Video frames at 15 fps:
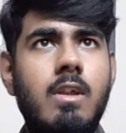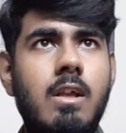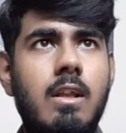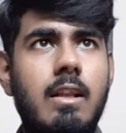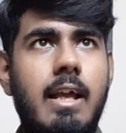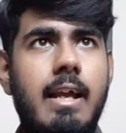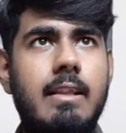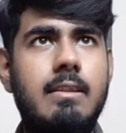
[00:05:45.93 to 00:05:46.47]

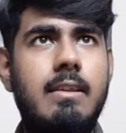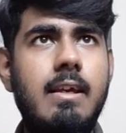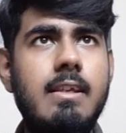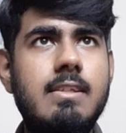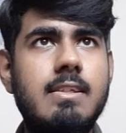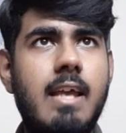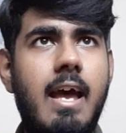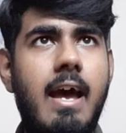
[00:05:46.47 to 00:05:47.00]
like
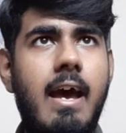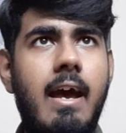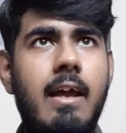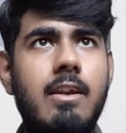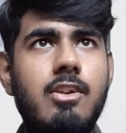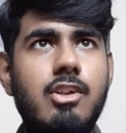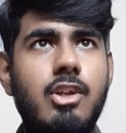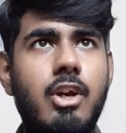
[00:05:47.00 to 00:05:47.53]
this,
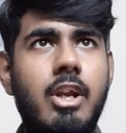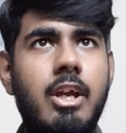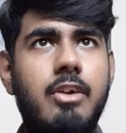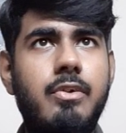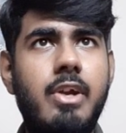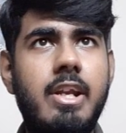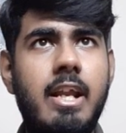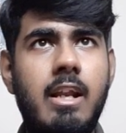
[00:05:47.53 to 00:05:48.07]
and you're gonna
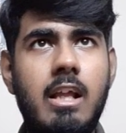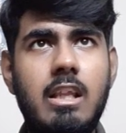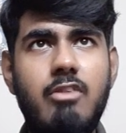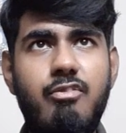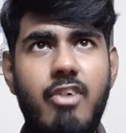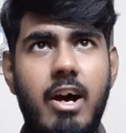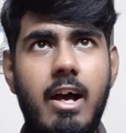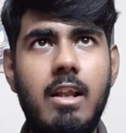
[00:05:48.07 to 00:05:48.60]
create another
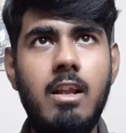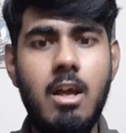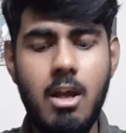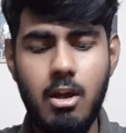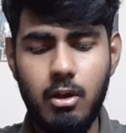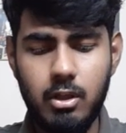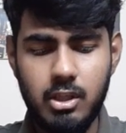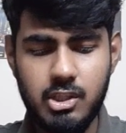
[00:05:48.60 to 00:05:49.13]
file,
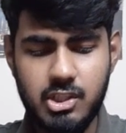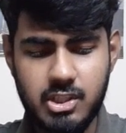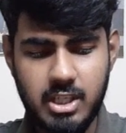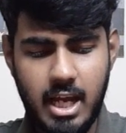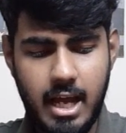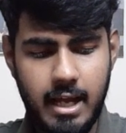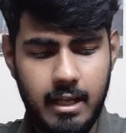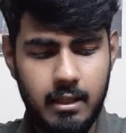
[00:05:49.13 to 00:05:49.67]

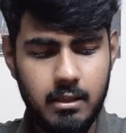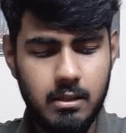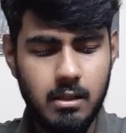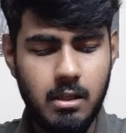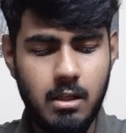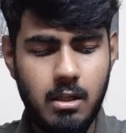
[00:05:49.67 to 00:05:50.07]
style.sass.